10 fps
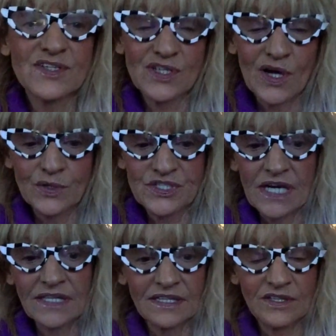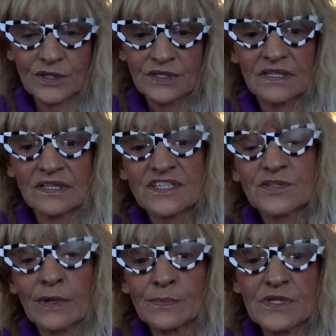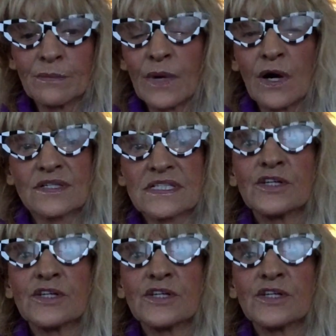So check that out in the description box.